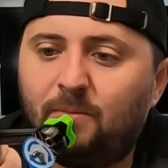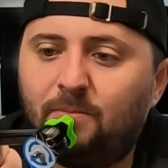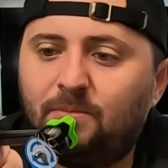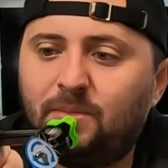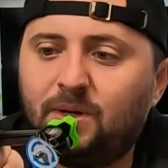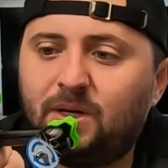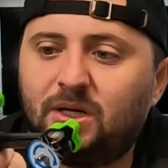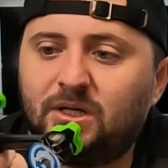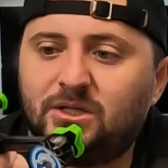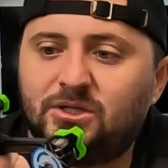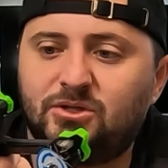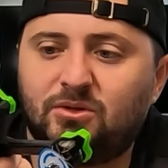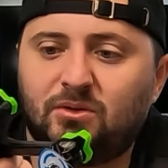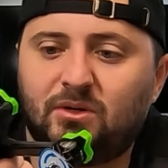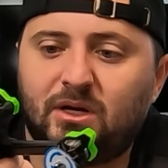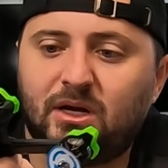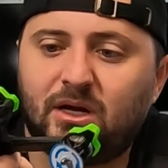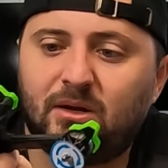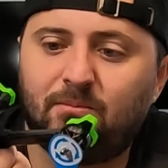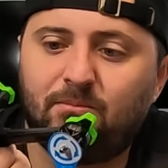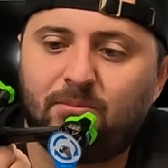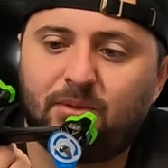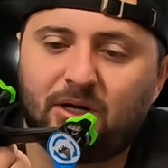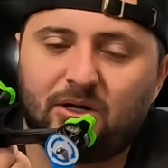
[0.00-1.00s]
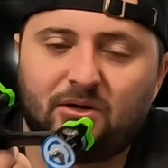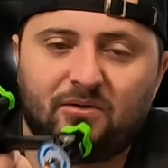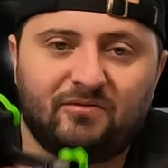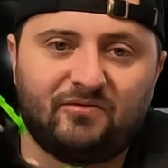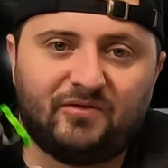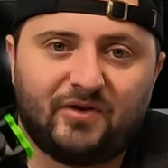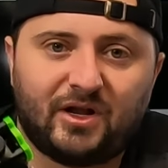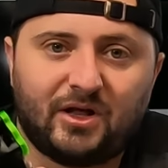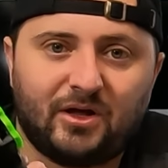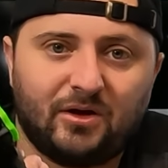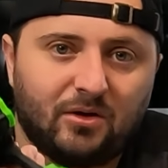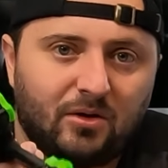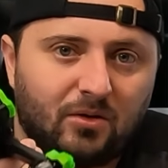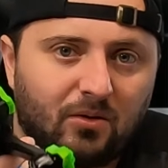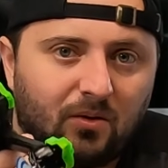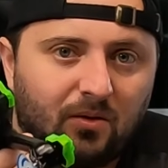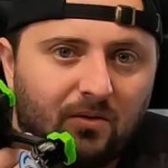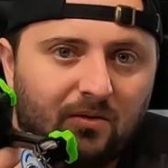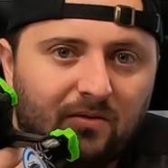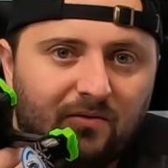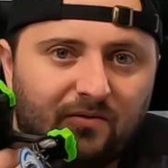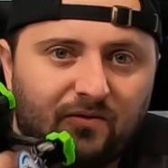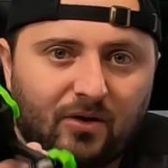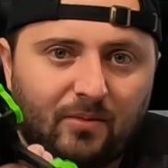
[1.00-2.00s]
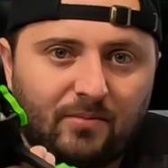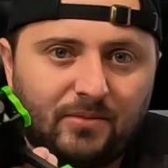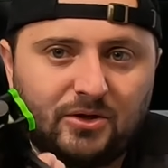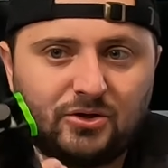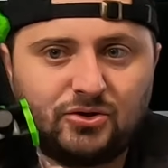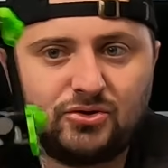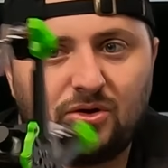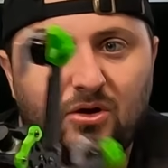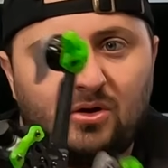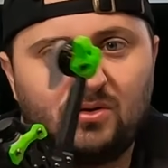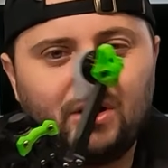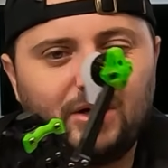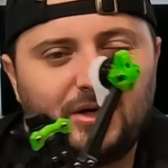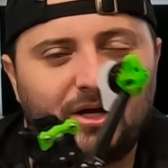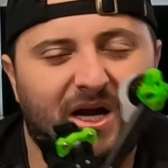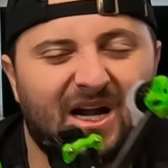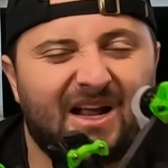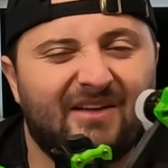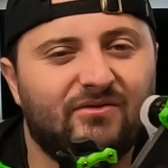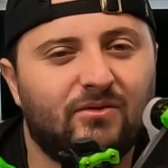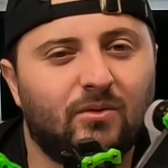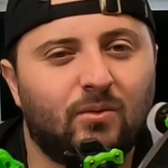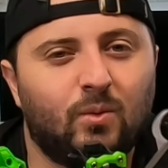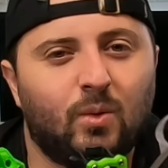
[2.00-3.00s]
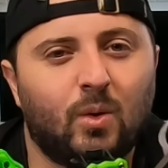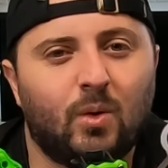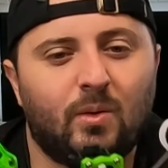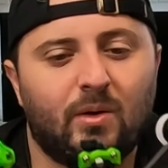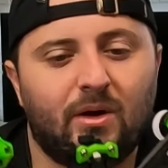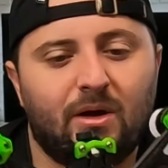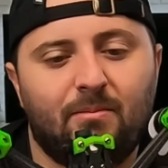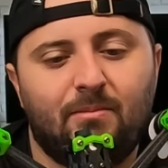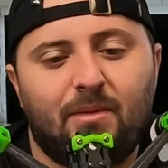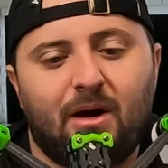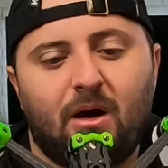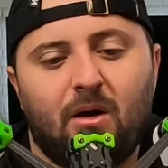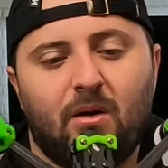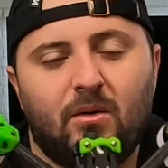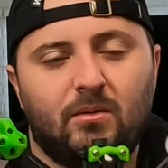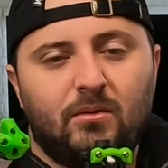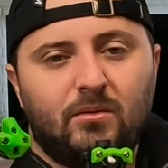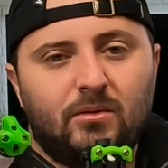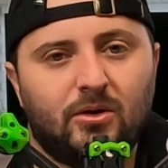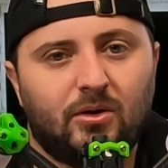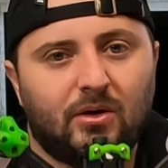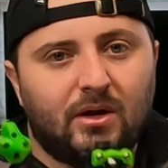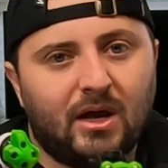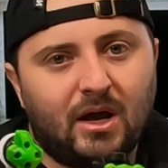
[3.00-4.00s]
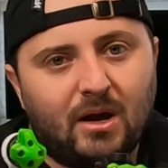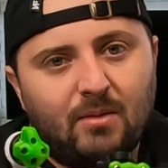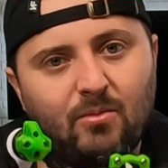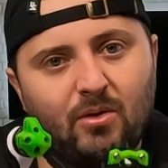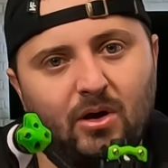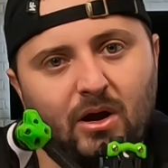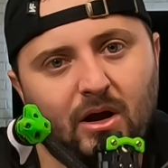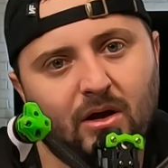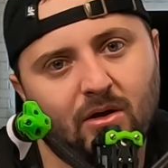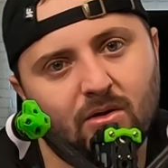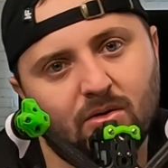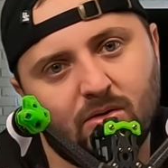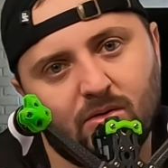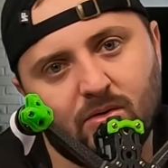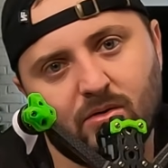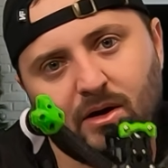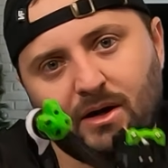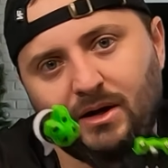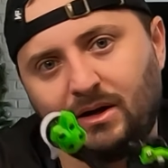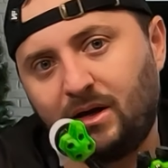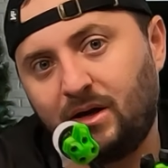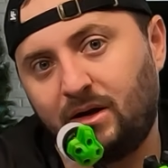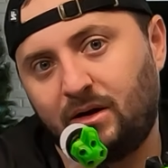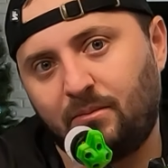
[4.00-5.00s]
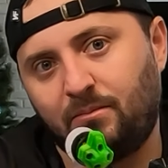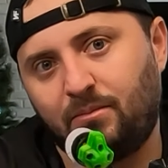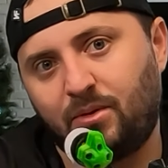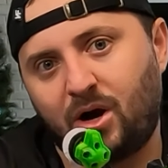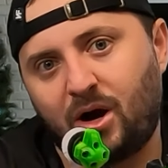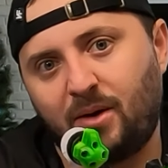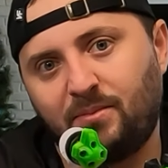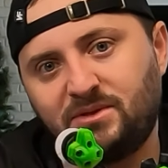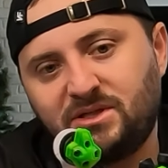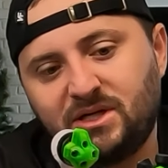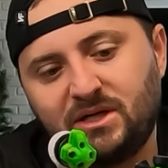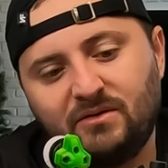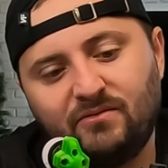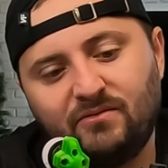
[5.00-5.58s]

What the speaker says: because you'll get better video from the drone and not have to worry about your camera angle and getting props